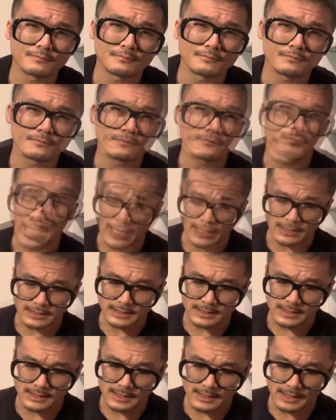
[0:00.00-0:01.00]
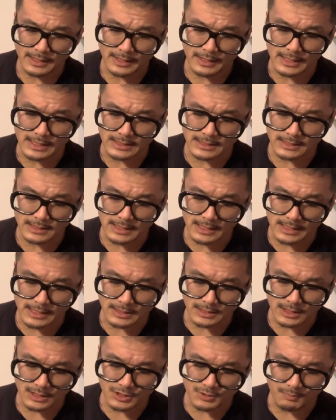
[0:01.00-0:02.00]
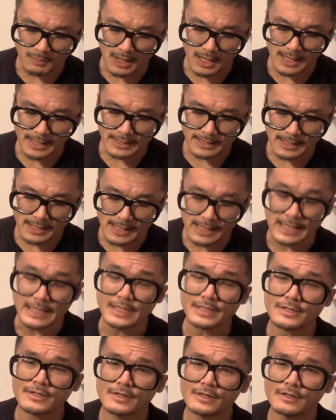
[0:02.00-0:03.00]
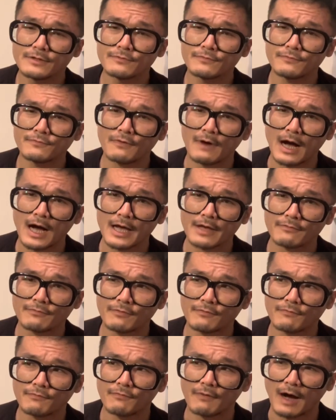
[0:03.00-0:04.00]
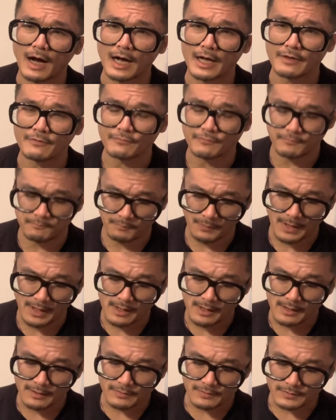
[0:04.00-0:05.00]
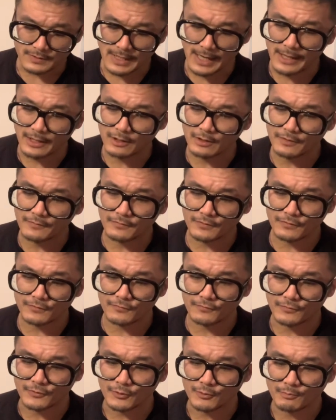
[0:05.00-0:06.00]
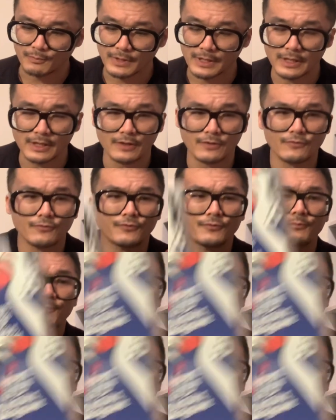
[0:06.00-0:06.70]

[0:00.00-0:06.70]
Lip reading: Next, this is spine 855. The title of this film is